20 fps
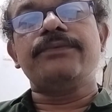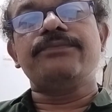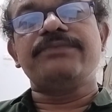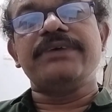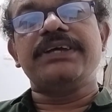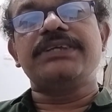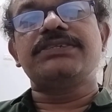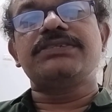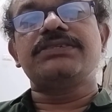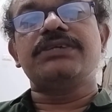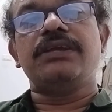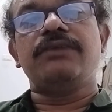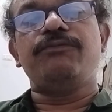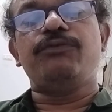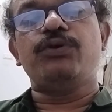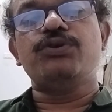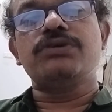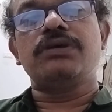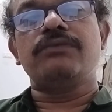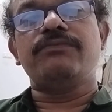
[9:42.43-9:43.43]
fix in
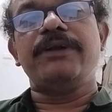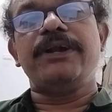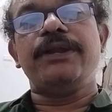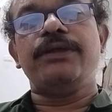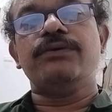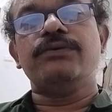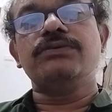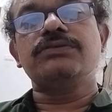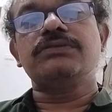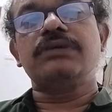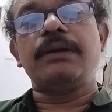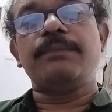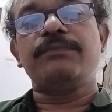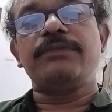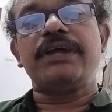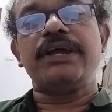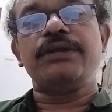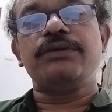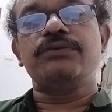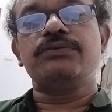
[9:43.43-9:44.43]
future videos.
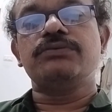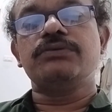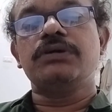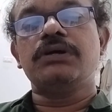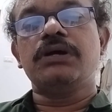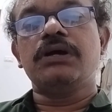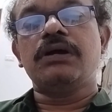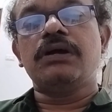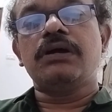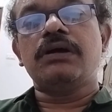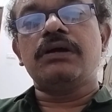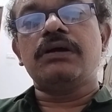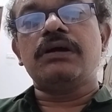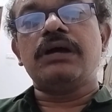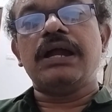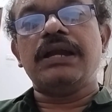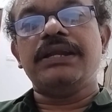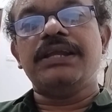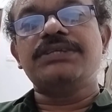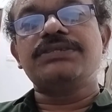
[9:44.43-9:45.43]

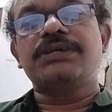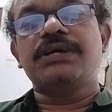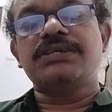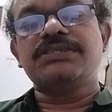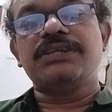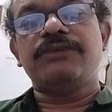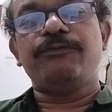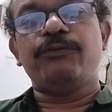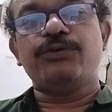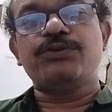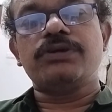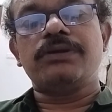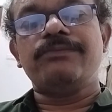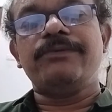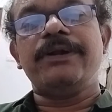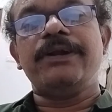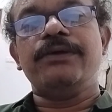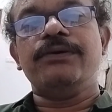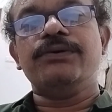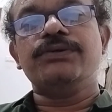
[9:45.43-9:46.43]
I'll discuss in future
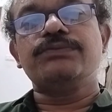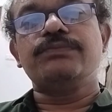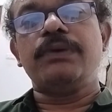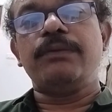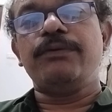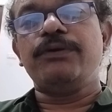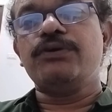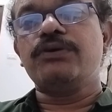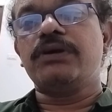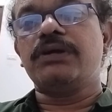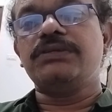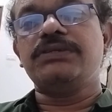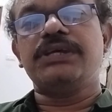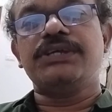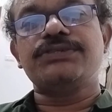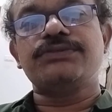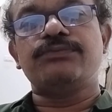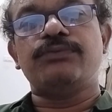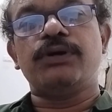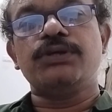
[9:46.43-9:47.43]
videos. Maybe you can
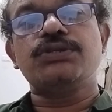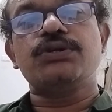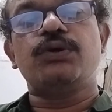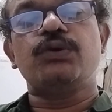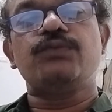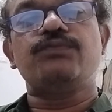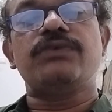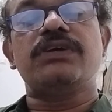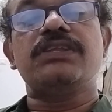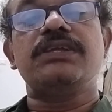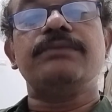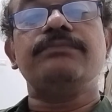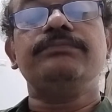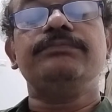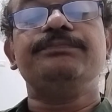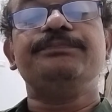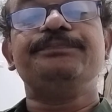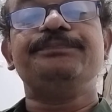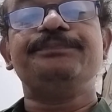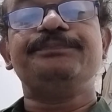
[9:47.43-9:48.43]
just watch out for
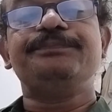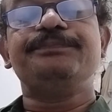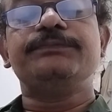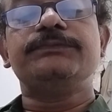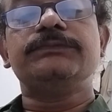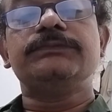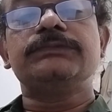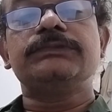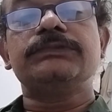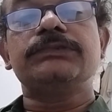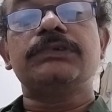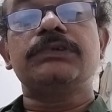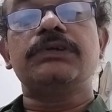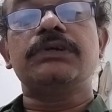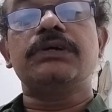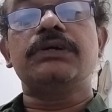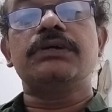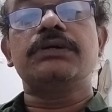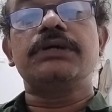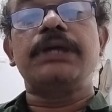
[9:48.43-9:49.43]
them.
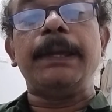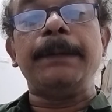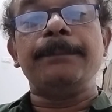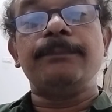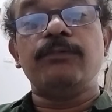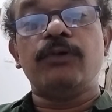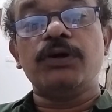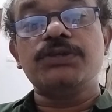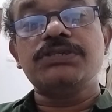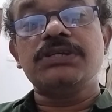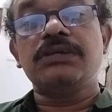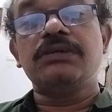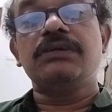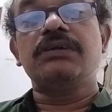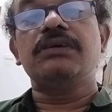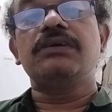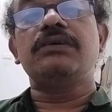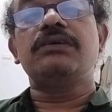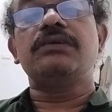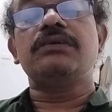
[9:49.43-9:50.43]
Keep
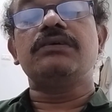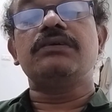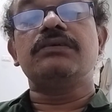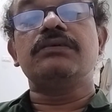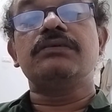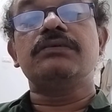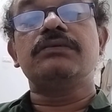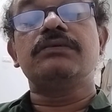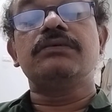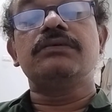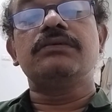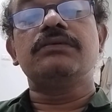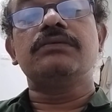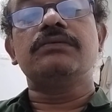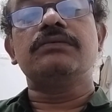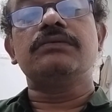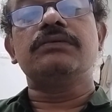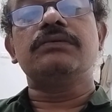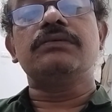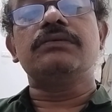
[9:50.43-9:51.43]
watching
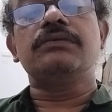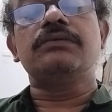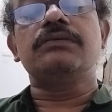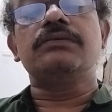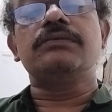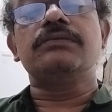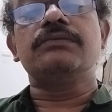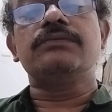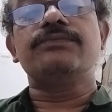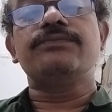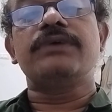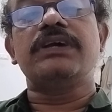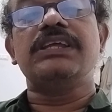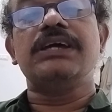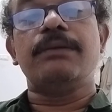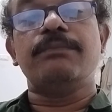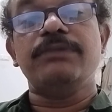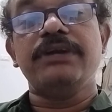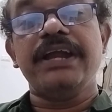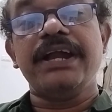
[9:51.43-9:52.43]
for the
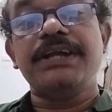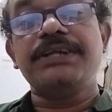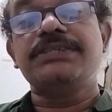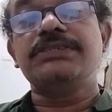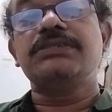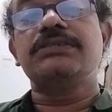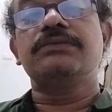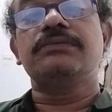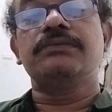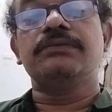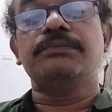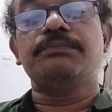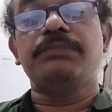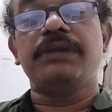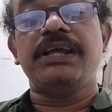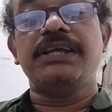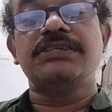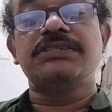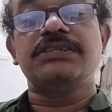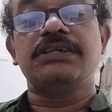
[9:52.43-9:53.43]
updates.
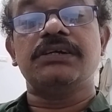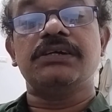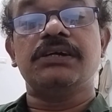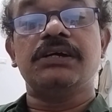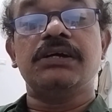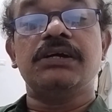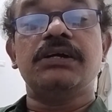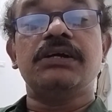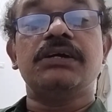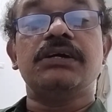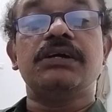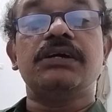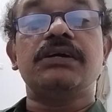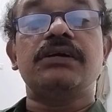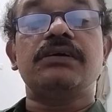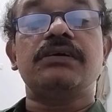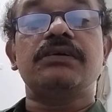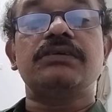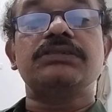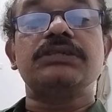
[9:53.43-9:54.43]
Please
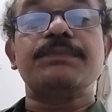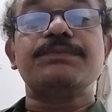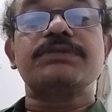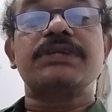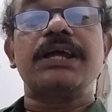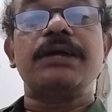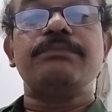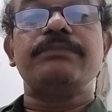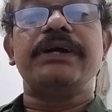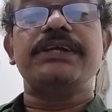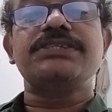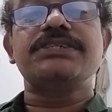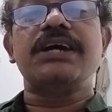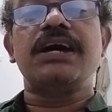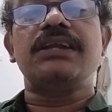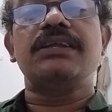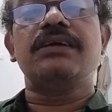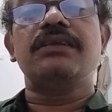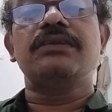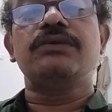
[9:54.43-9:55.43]
subscribe my
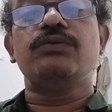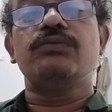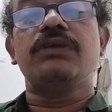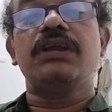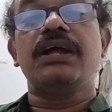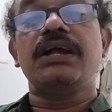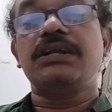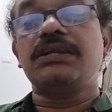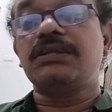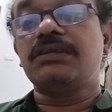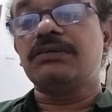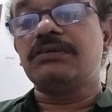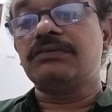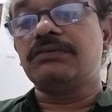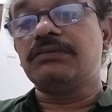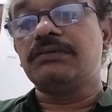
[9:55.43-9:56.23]
channel. You will get